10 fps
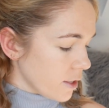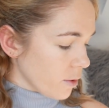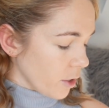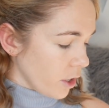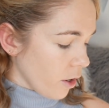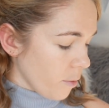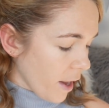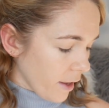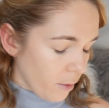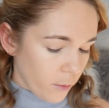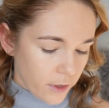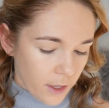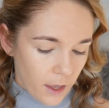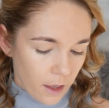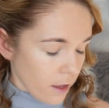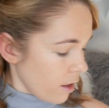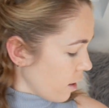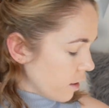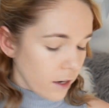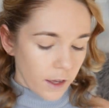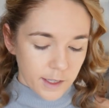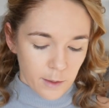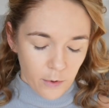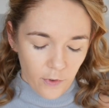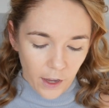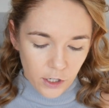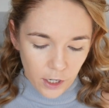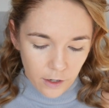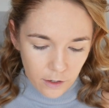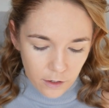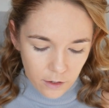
so I'm going to go back in with the Lasting Perfection.